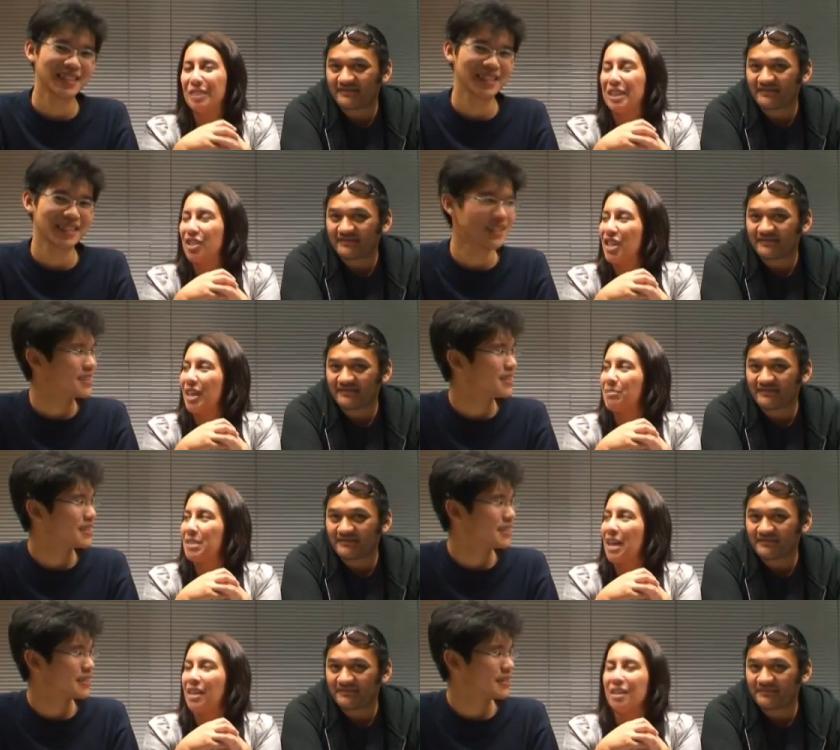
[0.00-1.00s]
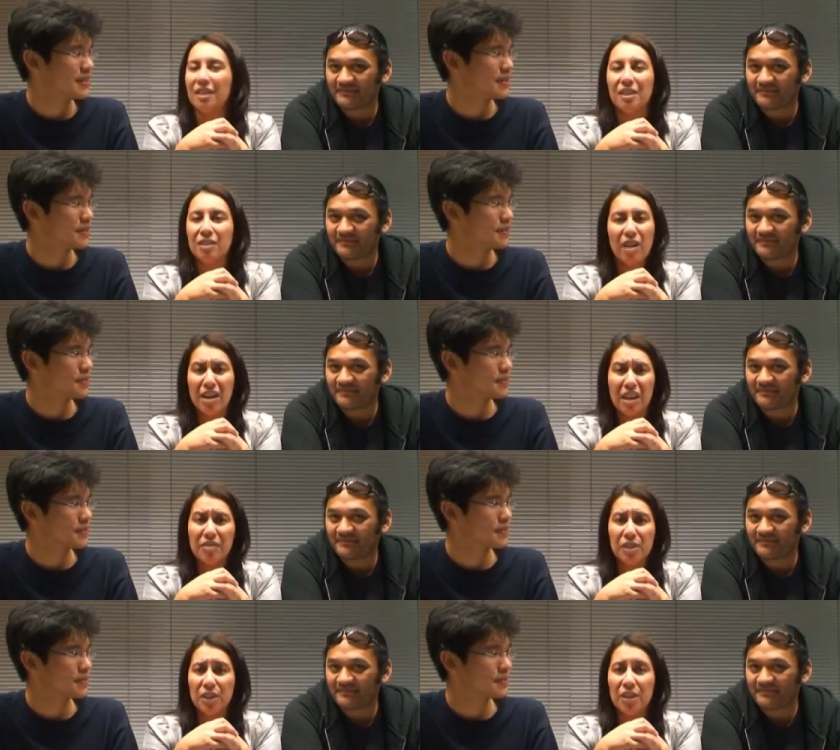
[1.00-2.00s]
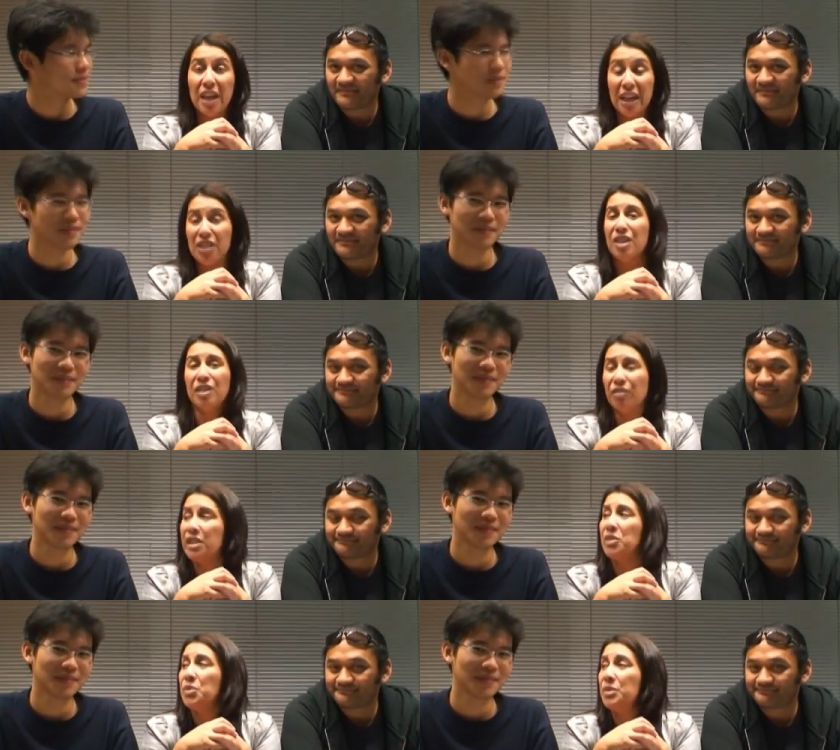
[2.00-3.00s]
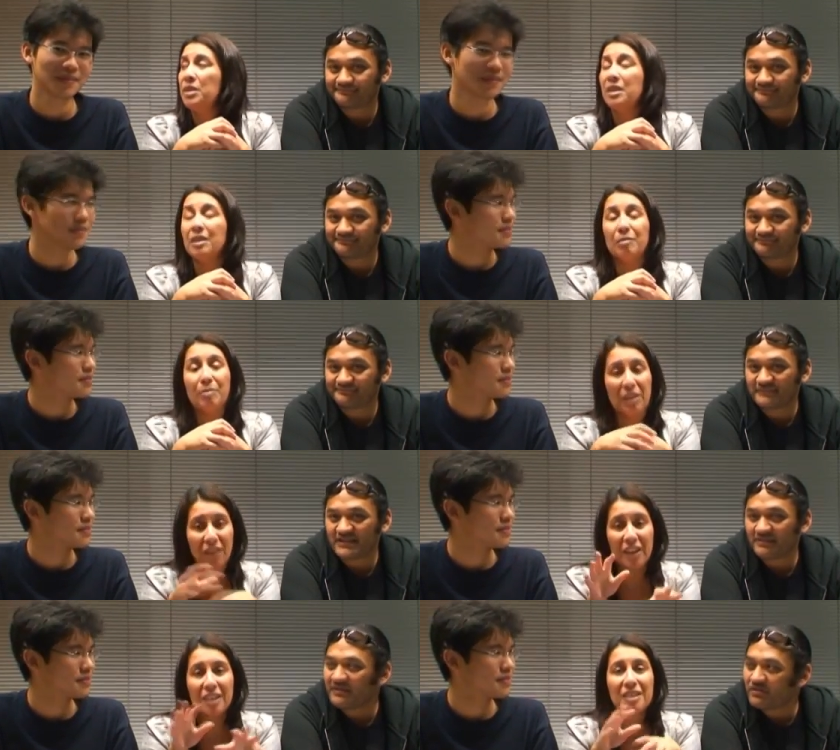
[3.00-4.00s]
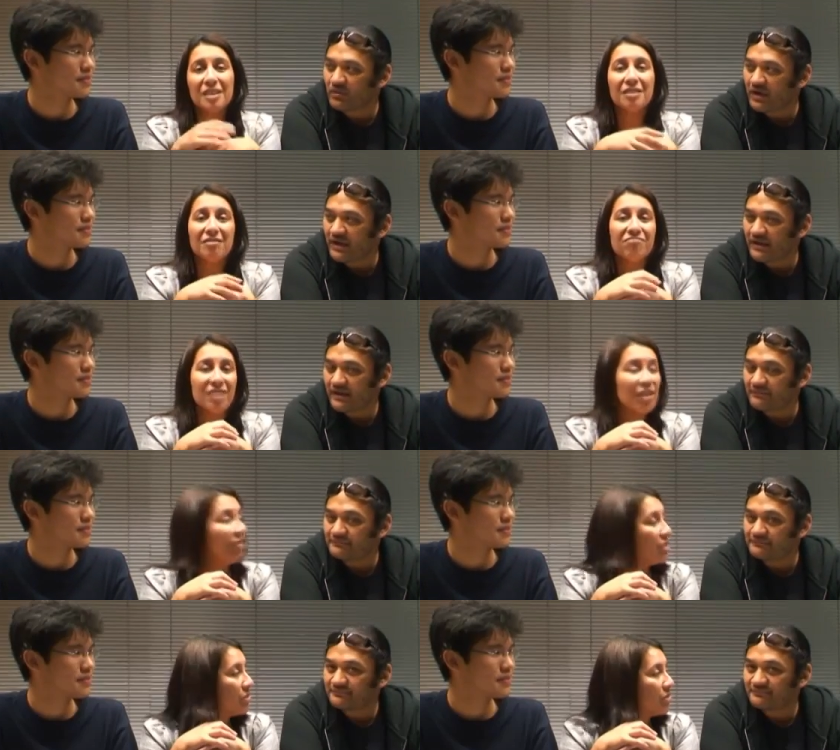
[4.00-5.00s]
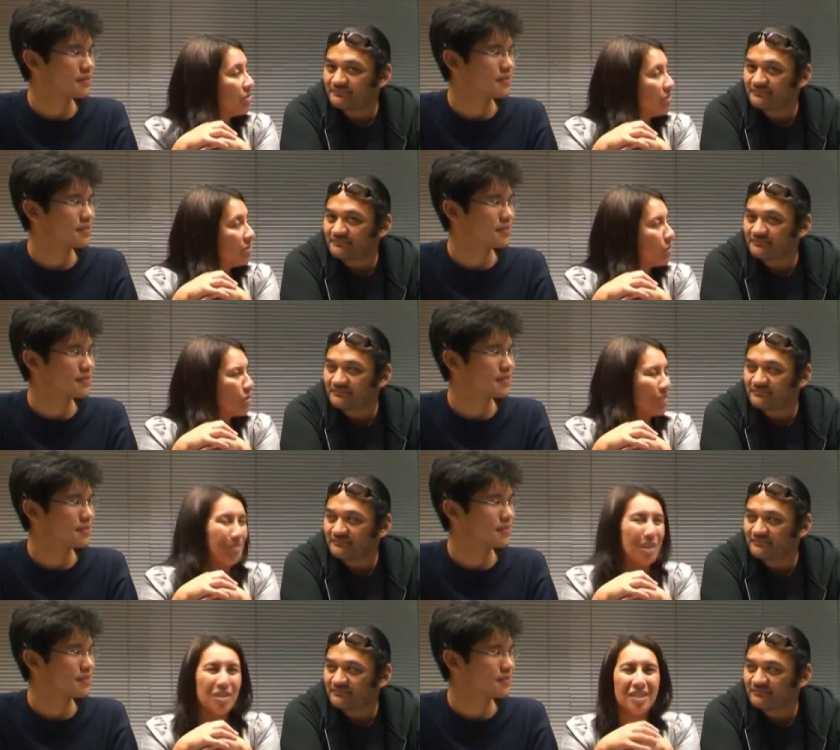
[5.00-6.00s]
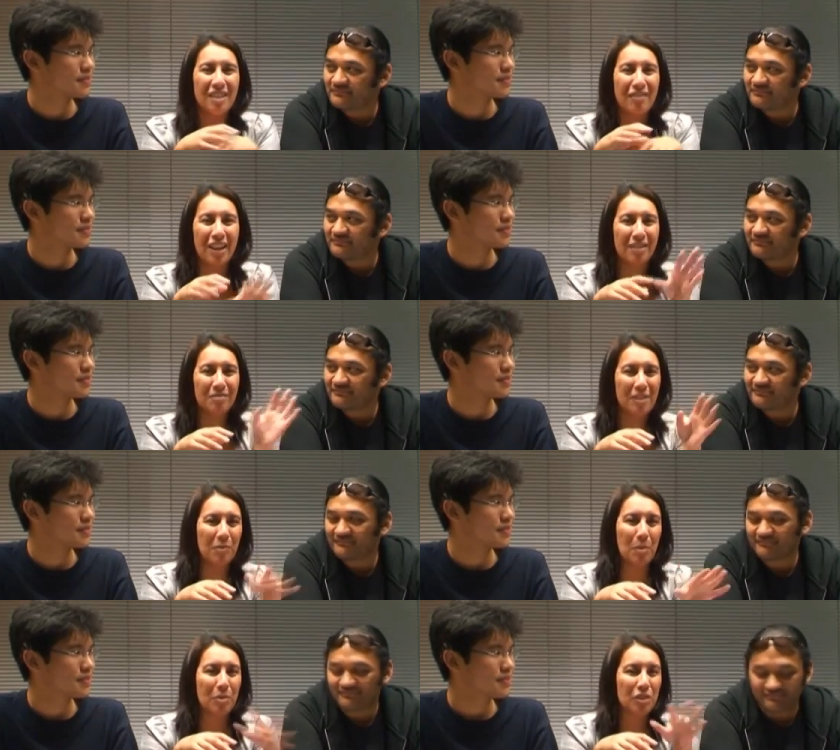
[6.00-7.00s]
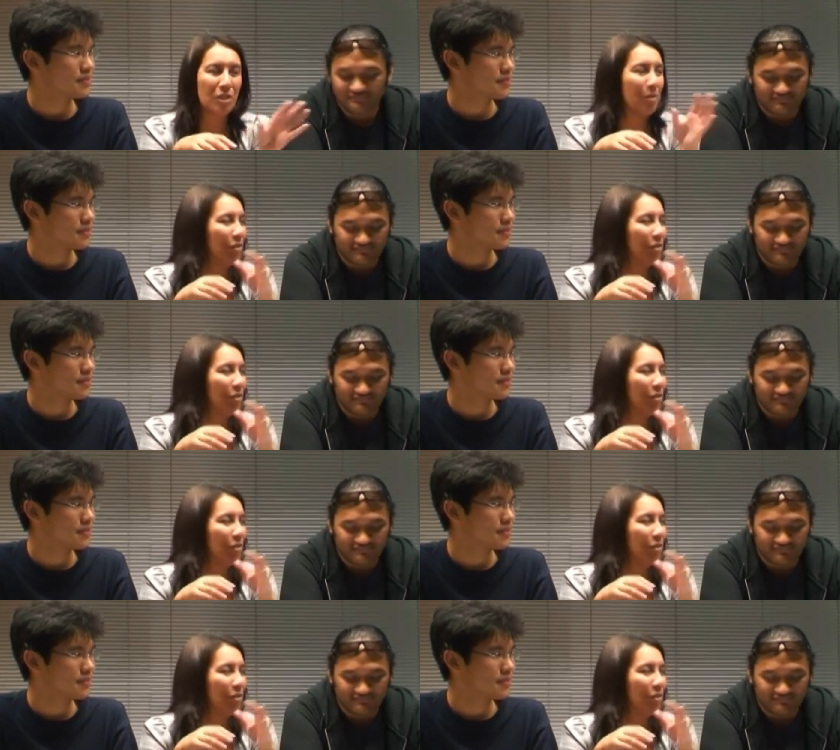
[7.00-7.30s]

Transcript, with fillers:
Speaker 1: when she comes out? Crowd loves her, and she can wrestle. Beth Phoenix quiet, eh? can wrestle. Well, because they've had, they've been pushing